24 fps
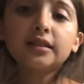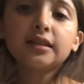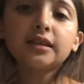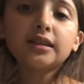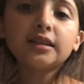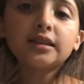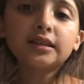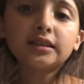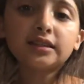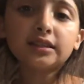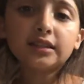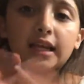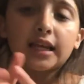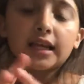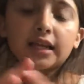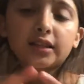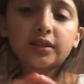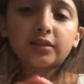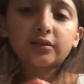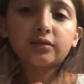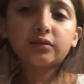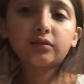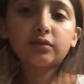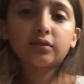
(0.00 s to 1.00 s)
this like
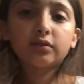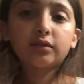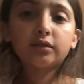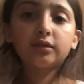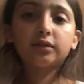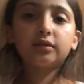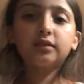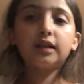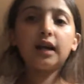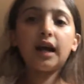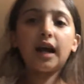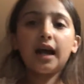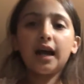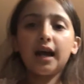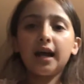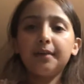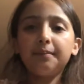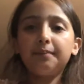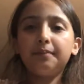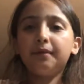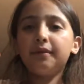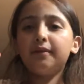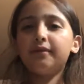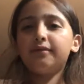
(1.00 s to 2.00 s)
type
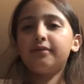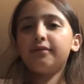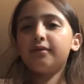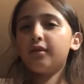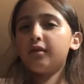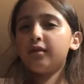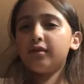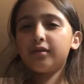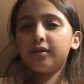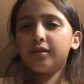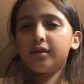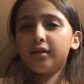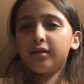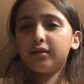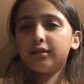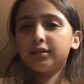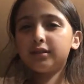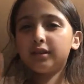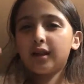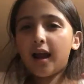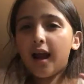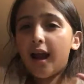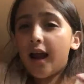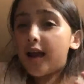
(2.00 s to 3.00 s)
of roller coaster,
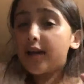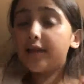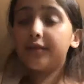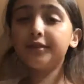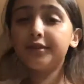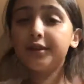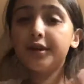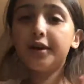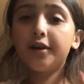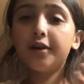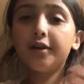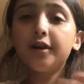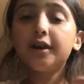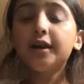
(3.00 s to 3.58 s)
I don't know.